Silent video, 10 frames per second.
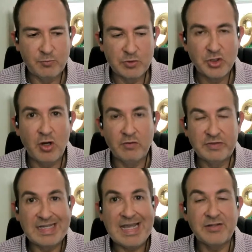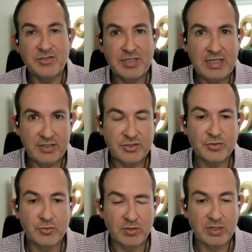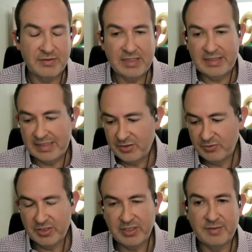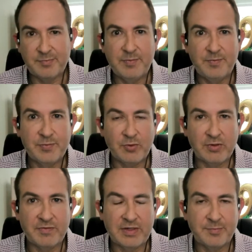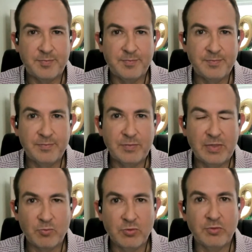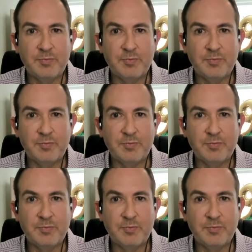resolved against the insurer? I think that's usually a sort of a rule.